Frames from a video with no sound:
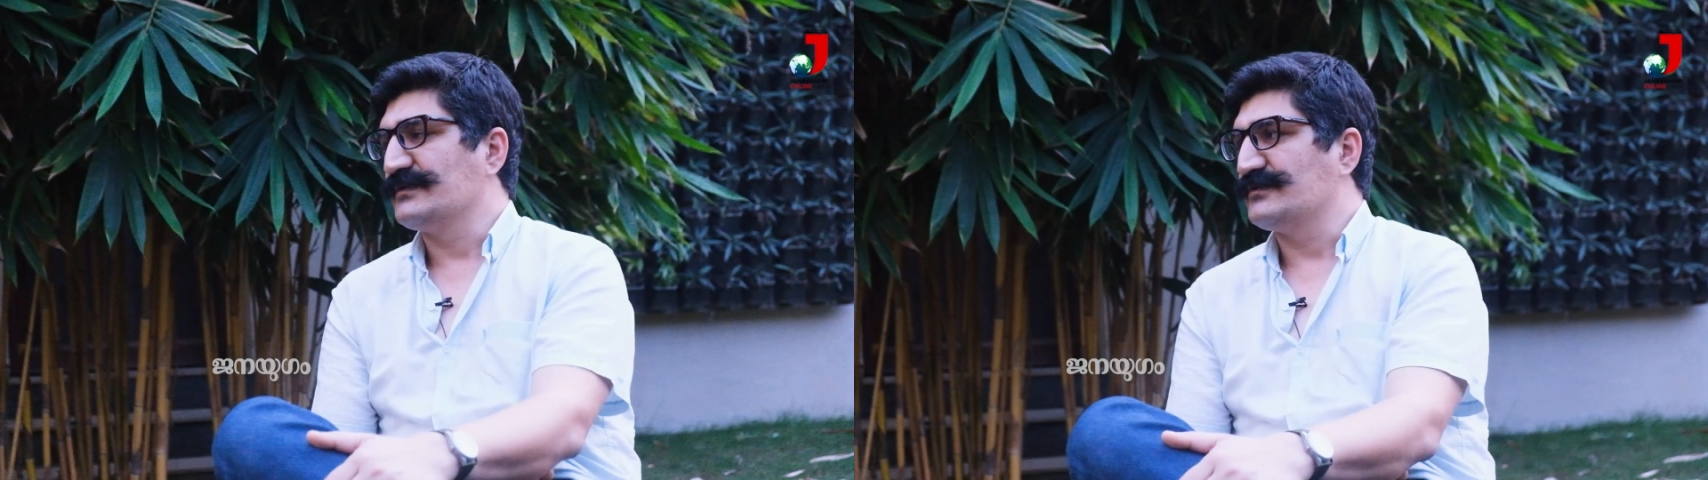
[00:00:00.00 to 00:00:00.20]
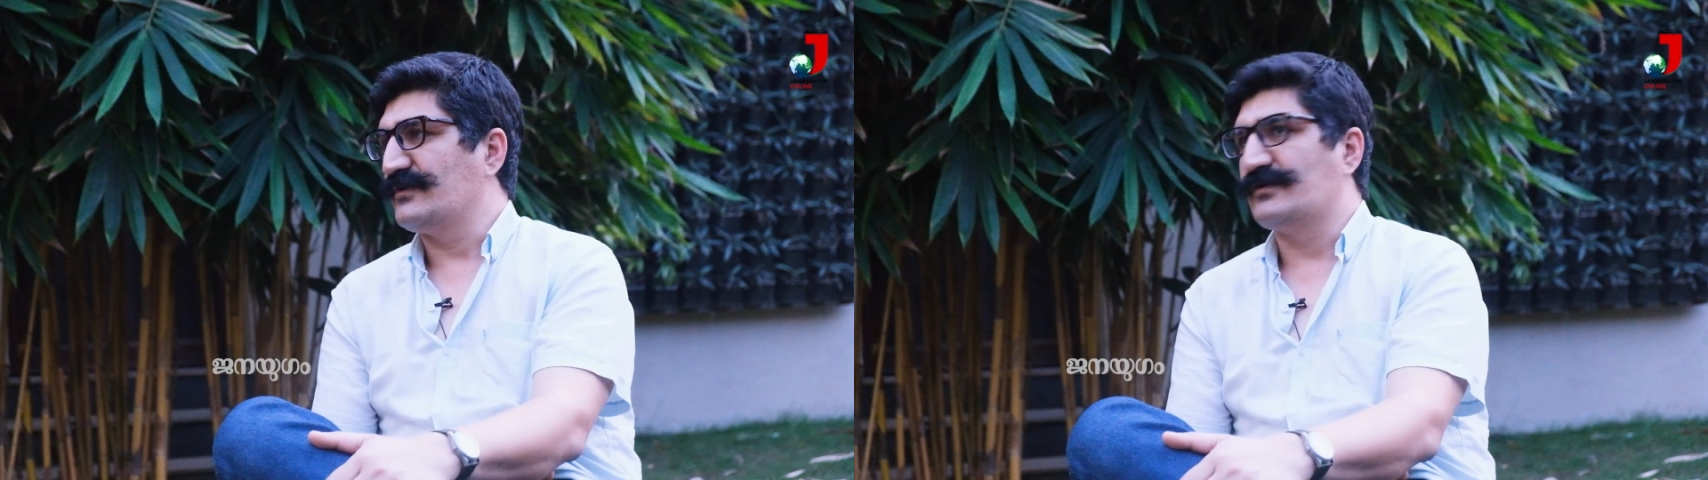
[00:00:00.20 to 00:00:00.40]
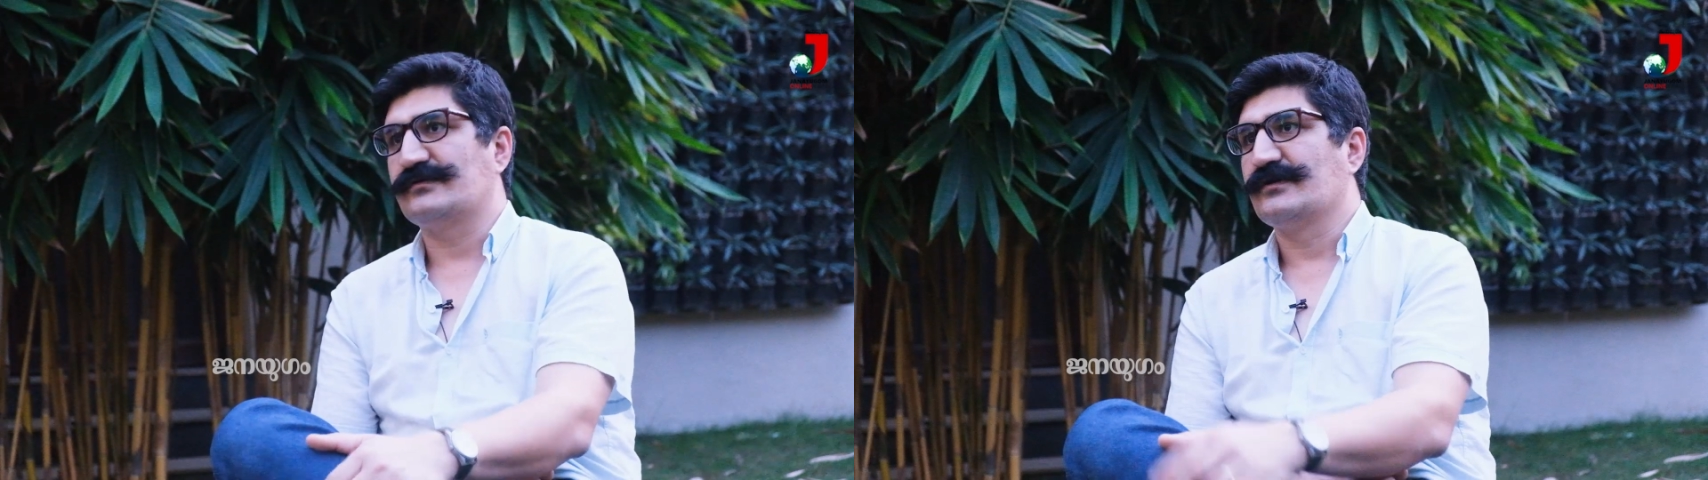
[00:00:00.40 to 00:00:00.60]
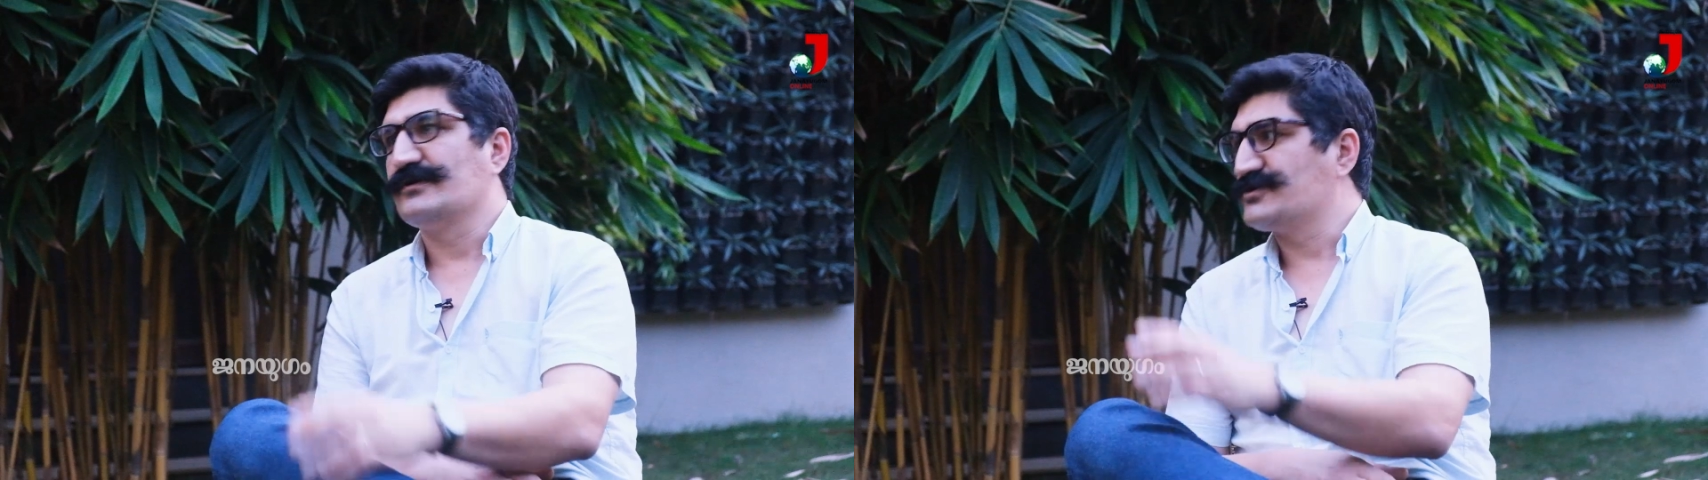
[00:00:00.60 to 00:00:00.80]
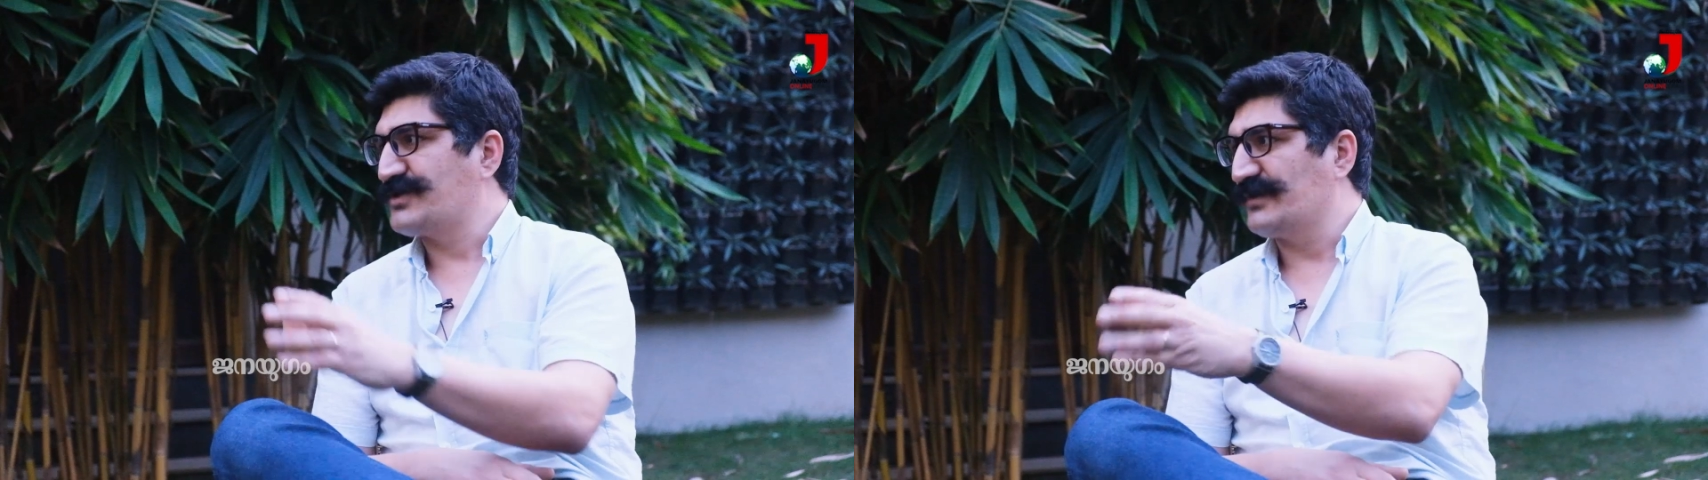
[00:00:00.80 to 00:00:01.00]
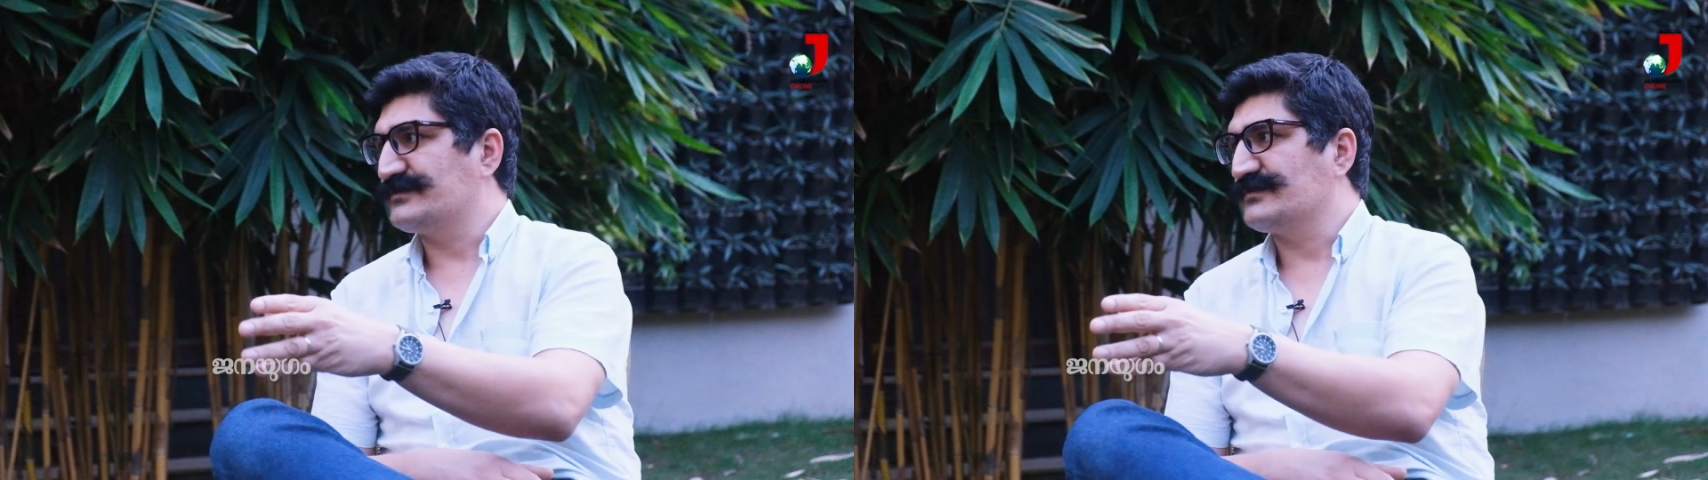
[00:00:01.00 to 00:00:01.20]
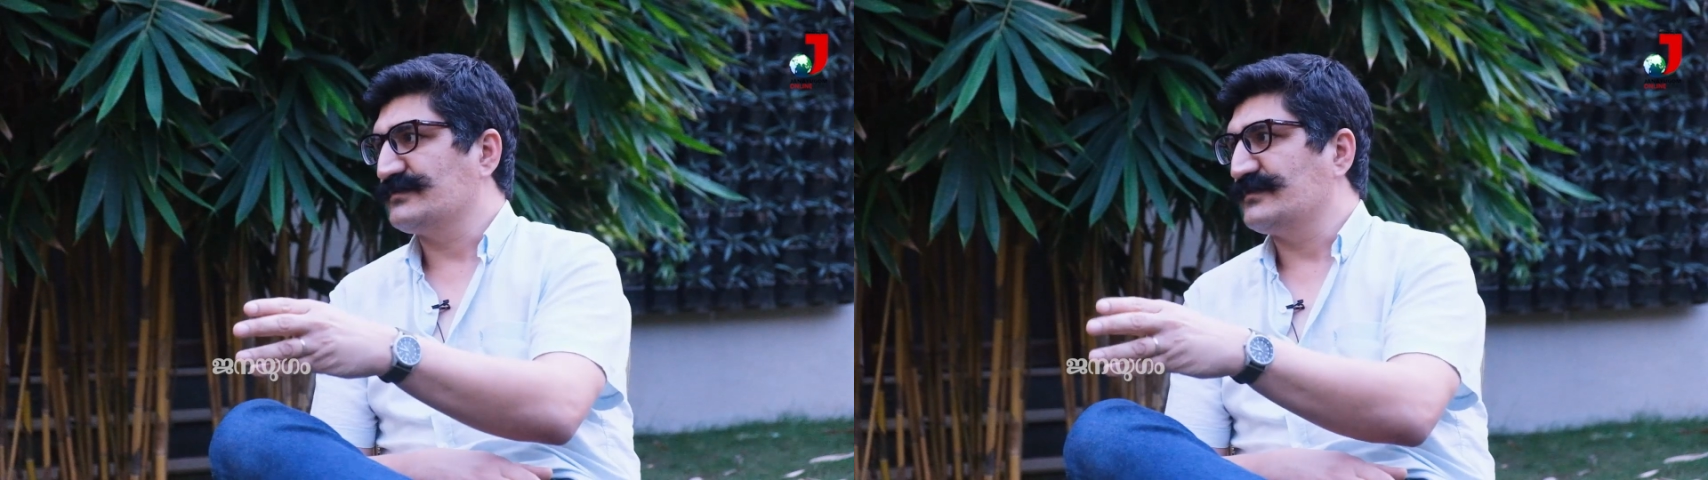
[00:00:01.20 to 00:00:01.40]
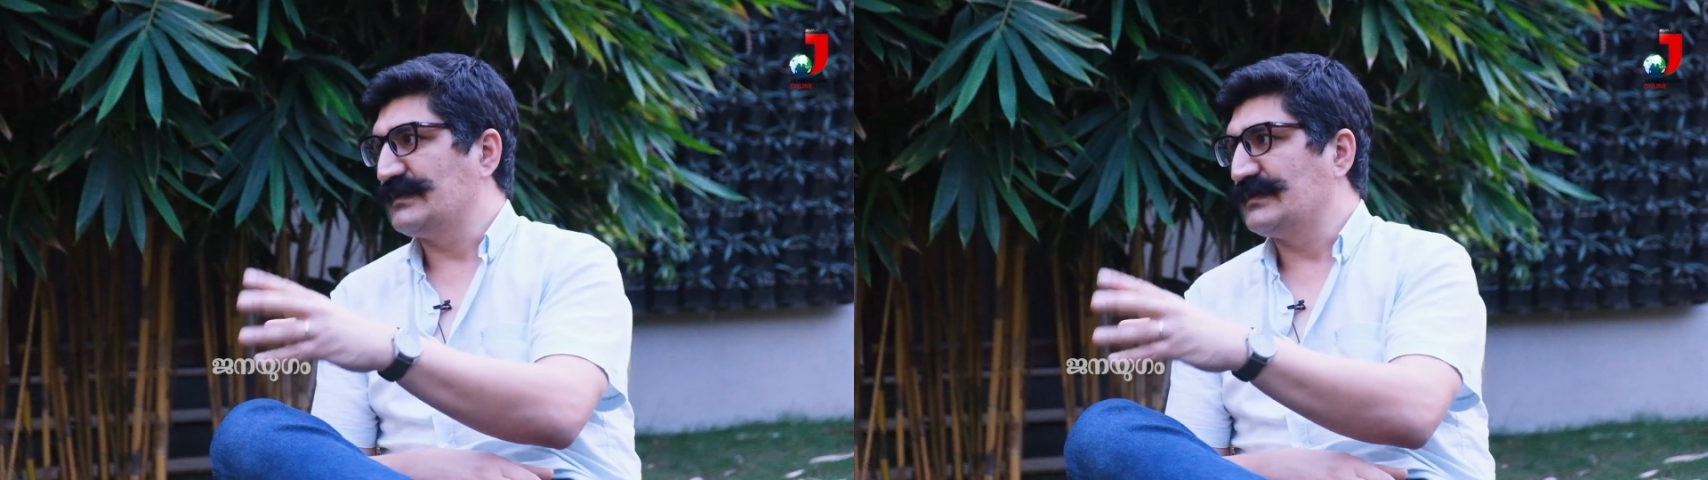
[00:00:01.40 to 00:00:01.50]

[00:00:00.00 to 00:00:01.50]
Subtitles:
they are shot,